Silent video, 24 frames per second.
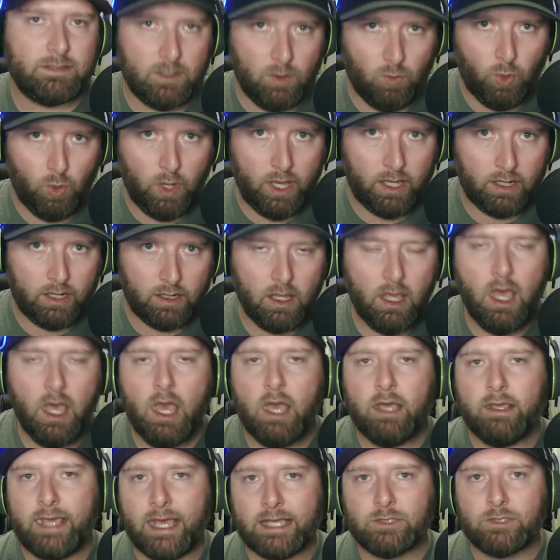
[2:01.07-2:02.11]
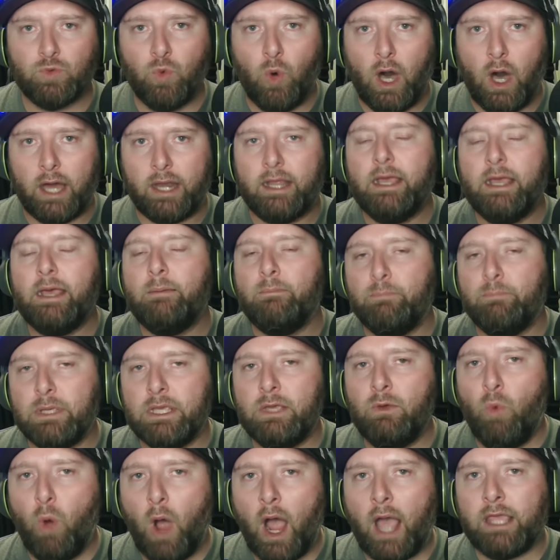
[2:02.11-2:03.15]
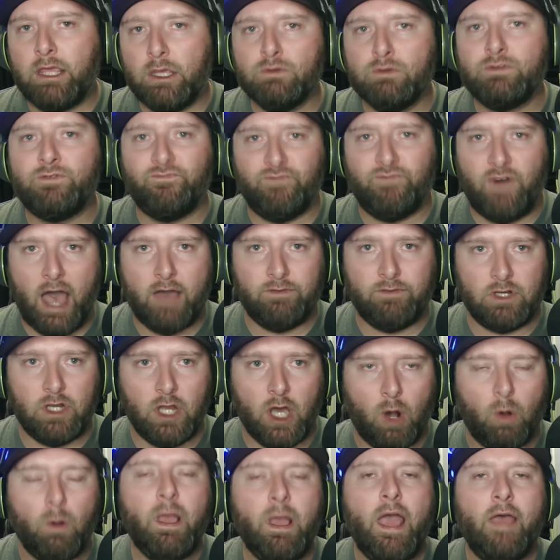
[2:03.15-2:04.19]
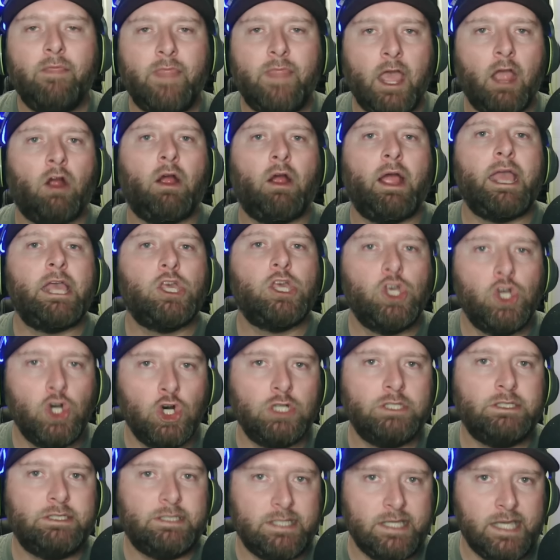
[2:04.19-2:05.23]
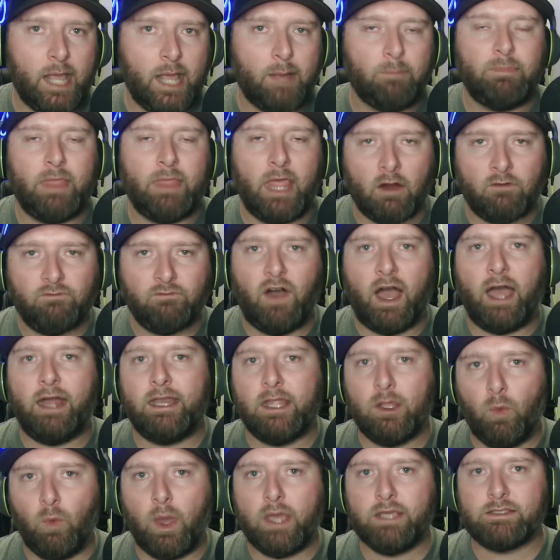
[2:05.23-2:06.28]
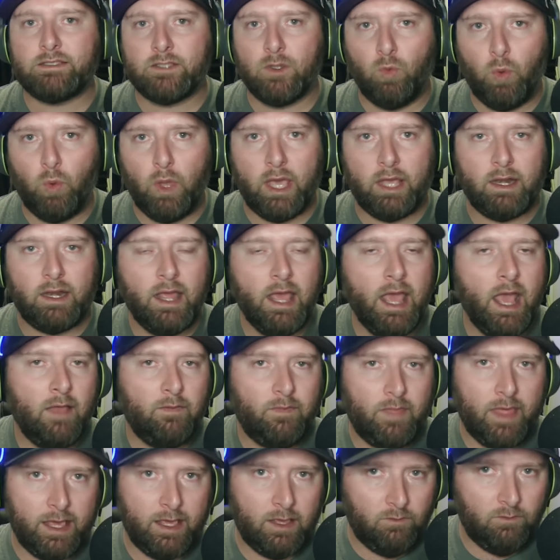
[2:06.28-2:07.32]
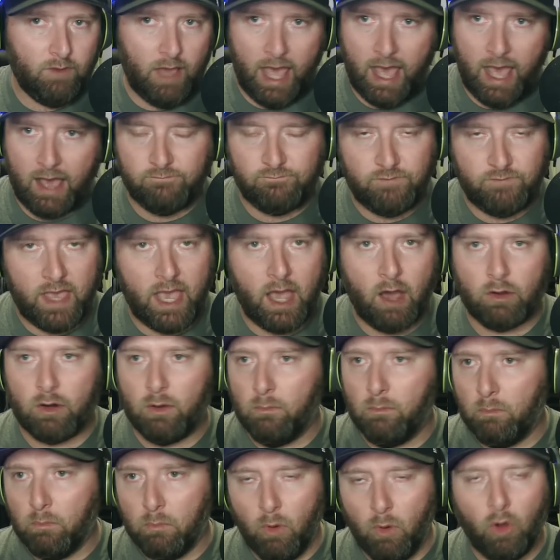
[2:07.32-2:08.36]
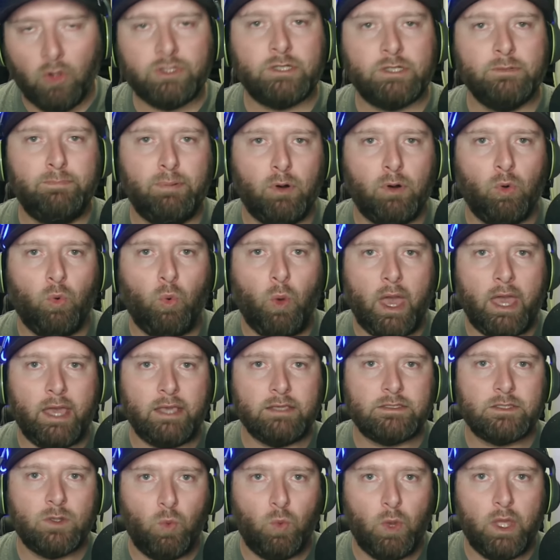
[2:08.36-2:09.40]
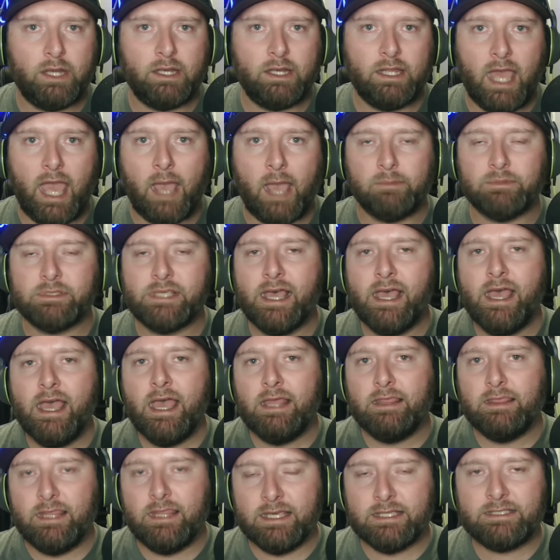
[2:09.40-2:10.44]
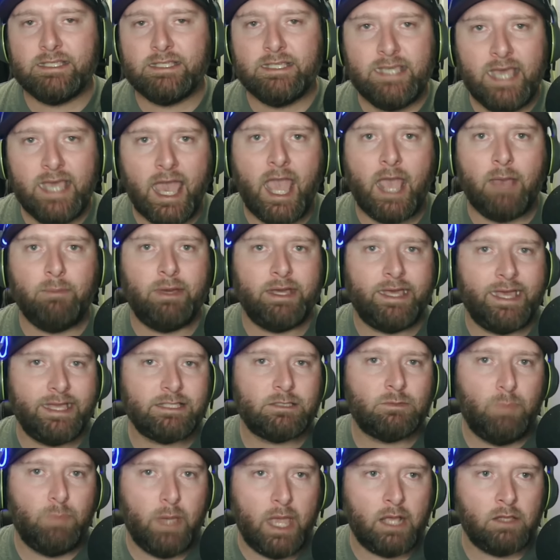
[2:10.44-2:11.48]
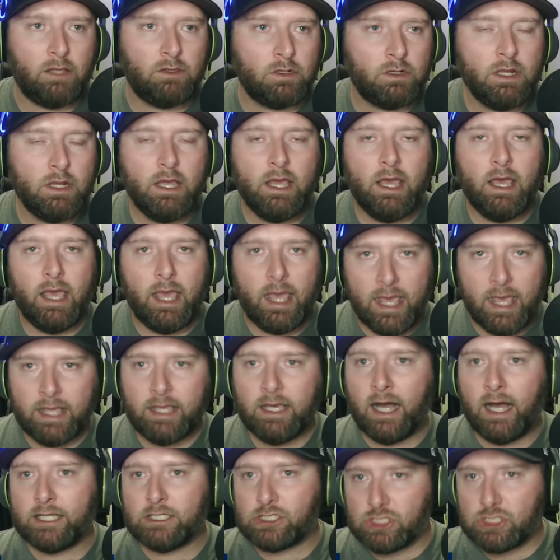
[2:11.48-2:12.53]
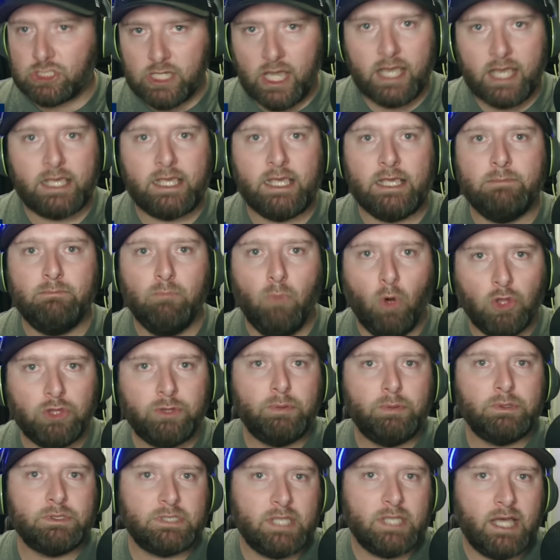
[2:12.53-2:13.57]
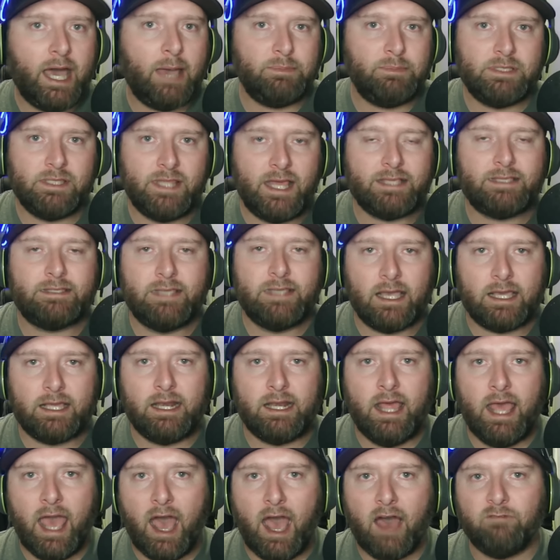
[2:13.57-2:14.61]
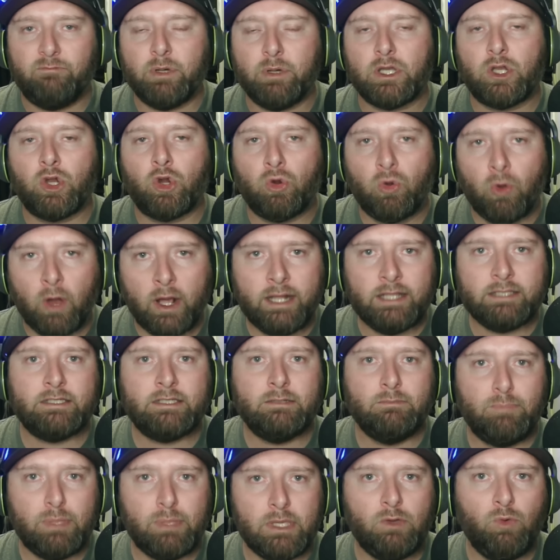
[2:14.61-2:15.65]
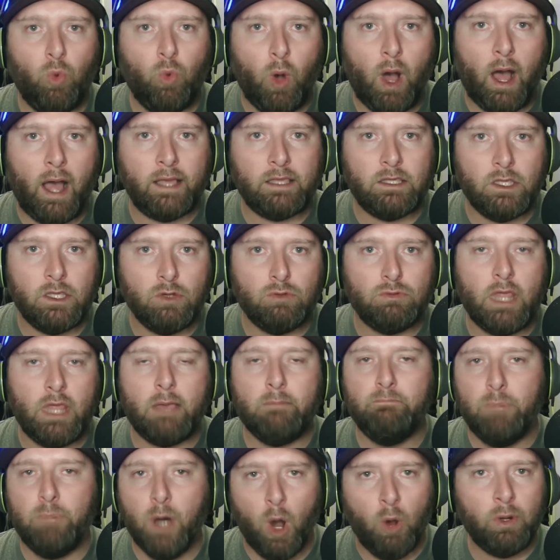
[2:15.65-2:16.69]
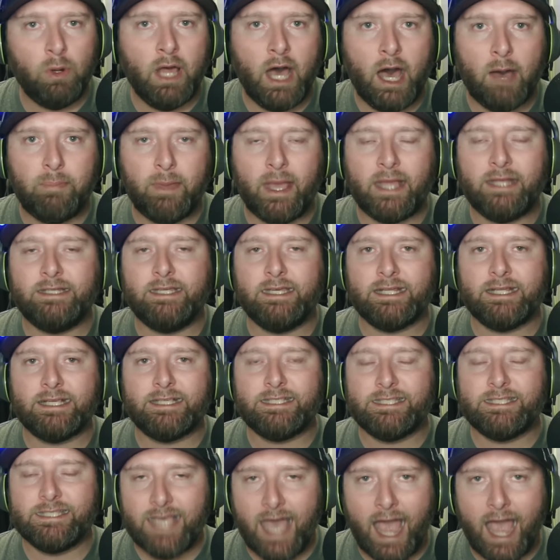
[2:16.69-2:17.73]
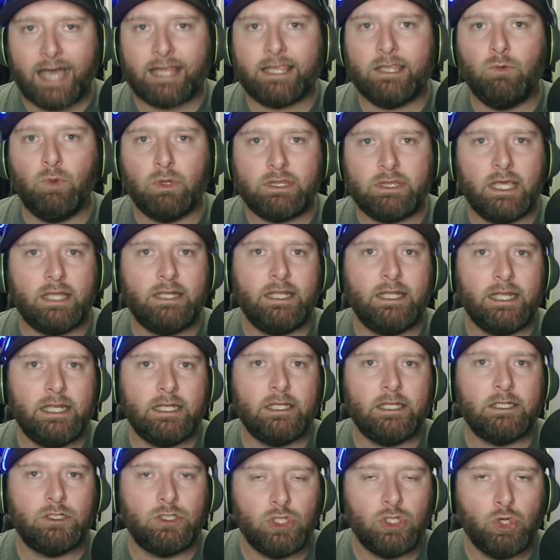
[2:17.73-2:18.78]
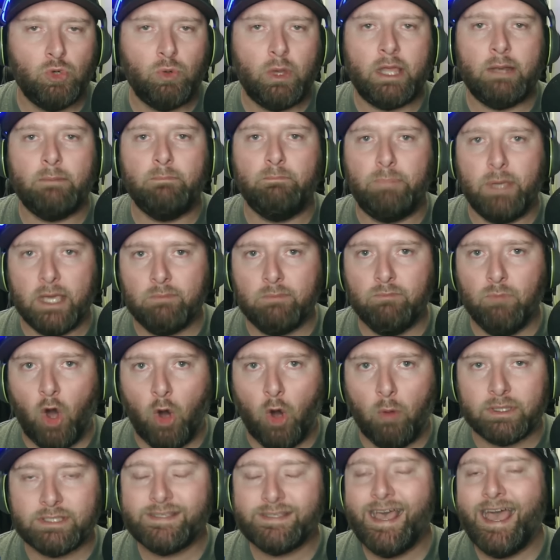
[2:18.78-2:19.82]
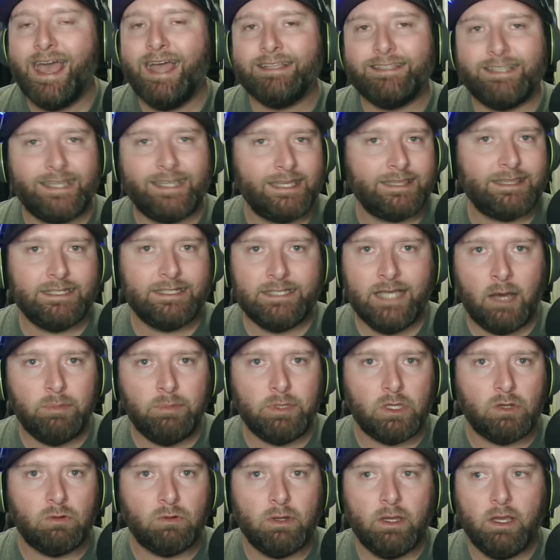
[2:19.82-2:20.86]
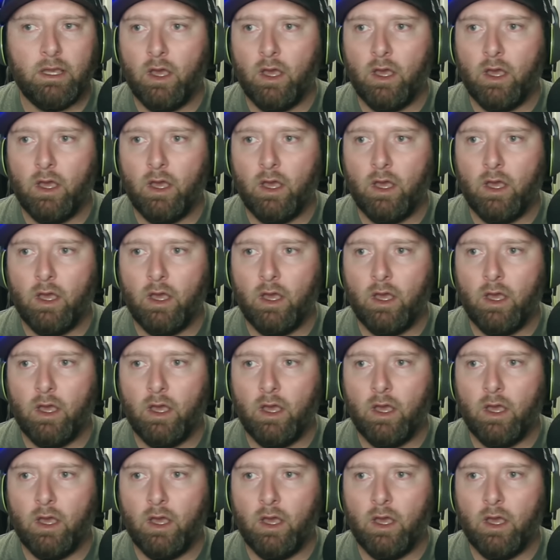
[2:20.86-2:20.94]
to win. Guess what? BYU's 5 and 0. They are a good team. They are finding ways to win. They have found multiple ways to win games. This game against Baylor it got shaky multiple times in that second half, but credit to BYU. They bowed up and did exactly what they needed to do in big moments to get the W.